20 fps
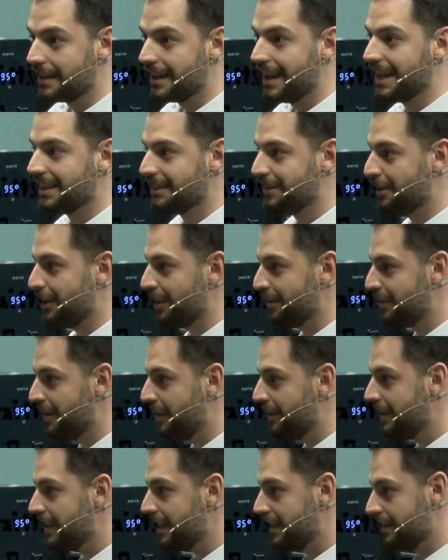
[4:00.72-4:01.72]
and
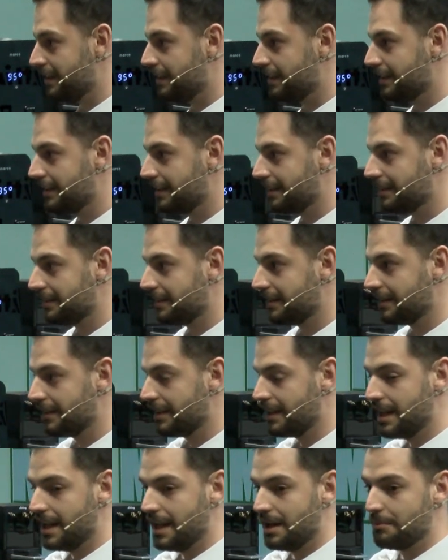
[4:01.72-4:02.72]
tartaric,
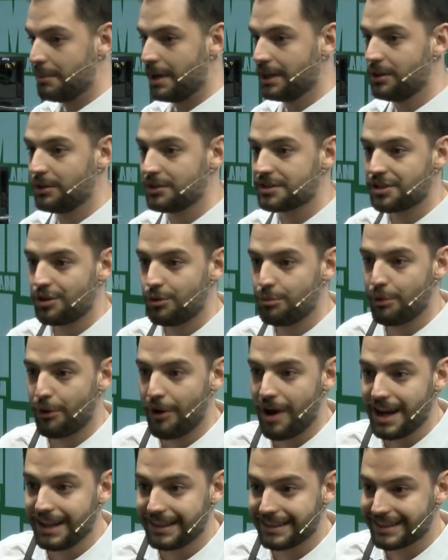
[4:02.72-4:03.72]
but also
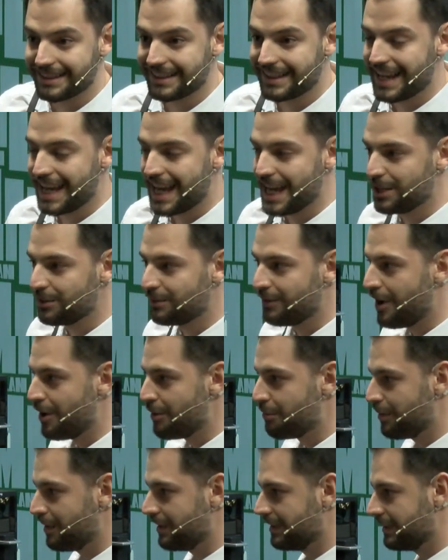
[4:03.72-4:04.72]
bright and
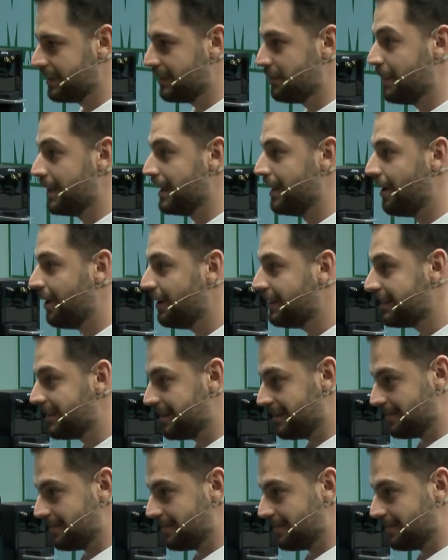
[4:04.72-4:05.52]
vibrant when hot,